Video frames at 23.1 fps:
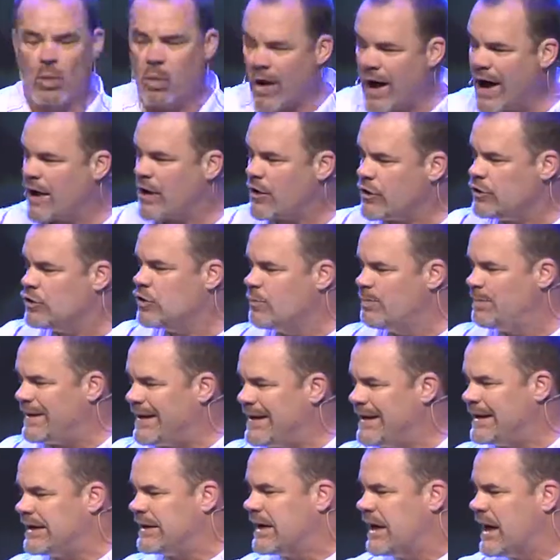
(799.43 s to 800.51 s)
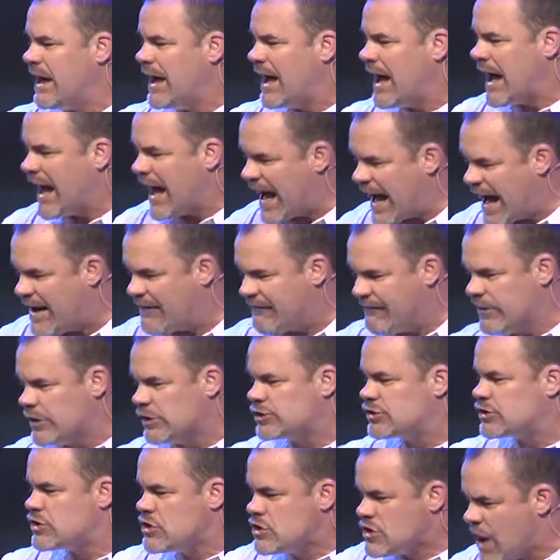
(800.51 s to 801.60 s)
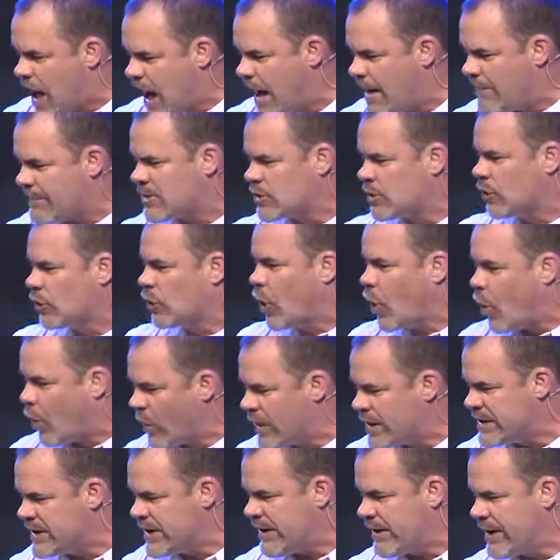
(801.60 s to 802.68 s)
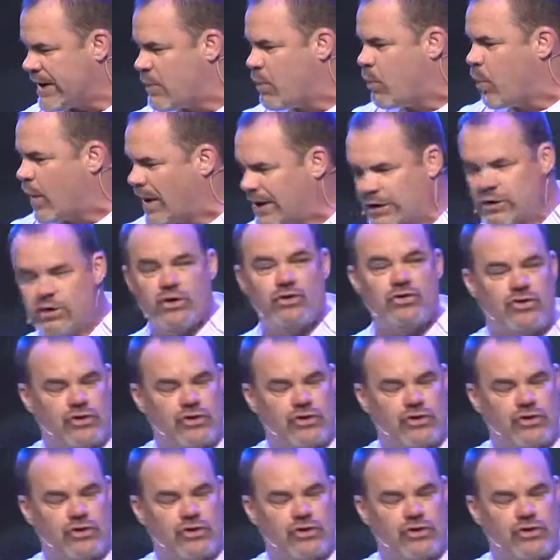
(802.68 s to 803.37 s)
Why are you being average, nominal, ordinary. What are